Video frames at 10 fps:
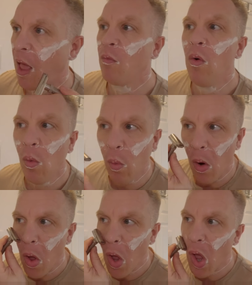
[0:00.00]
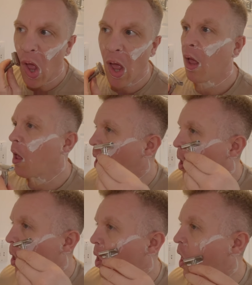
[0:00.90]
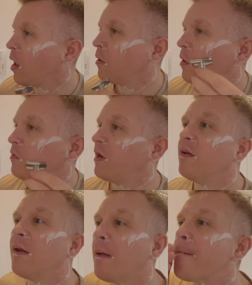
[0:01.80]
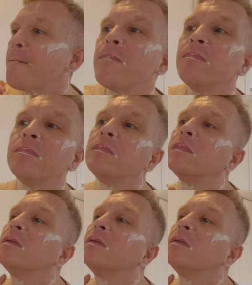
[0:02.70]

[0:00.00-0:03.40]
Woo! Going down now, a